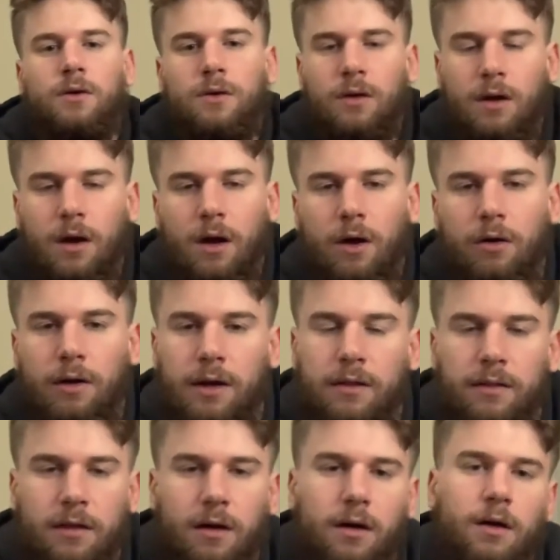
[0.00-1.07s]
All right,
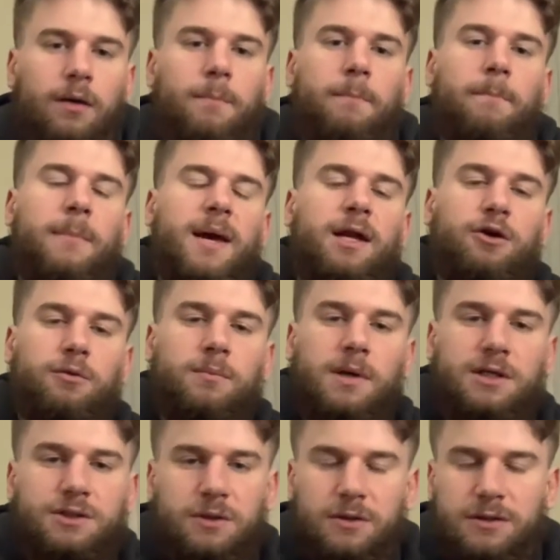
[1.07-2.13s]
the manual
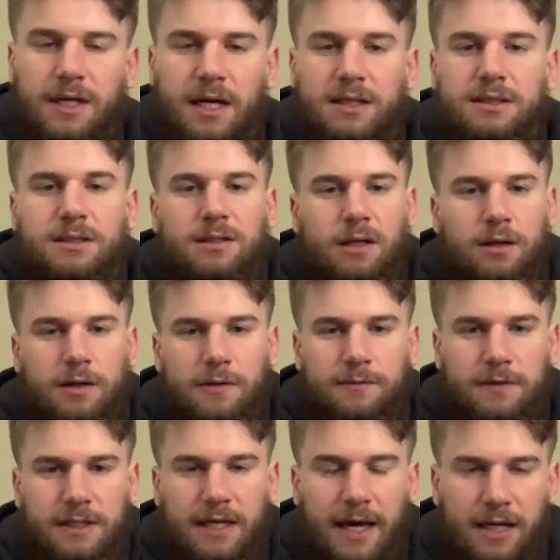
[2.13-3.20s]
muscle test of
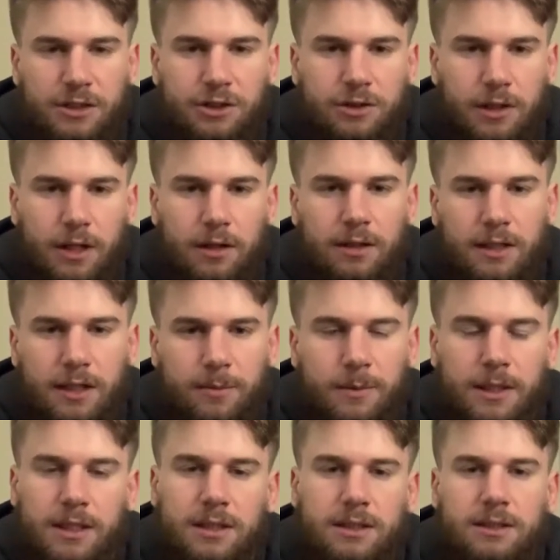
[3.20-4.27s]
the
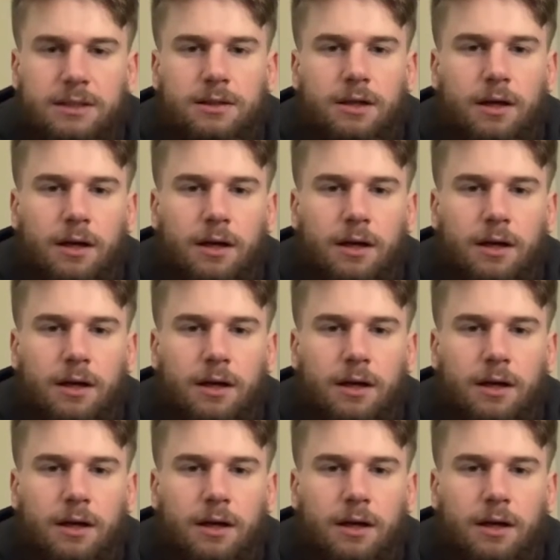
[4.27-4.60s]
gastrocnemius.